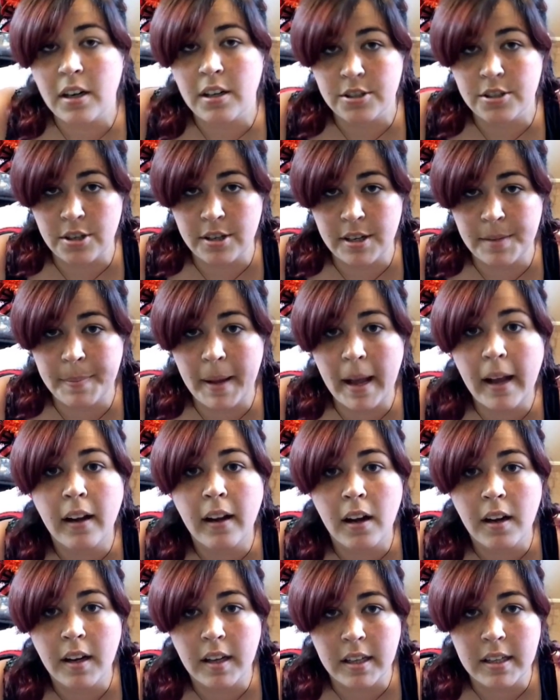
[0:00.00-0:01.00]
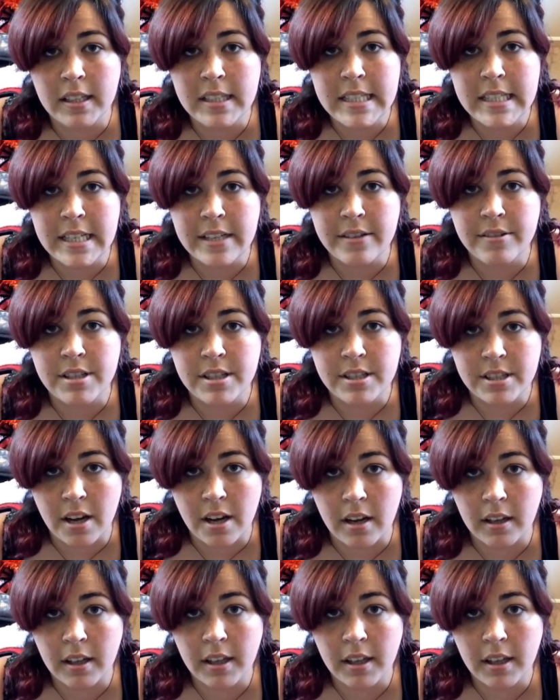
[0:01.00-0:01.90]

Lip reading: I'll turn it back on and continue to talk.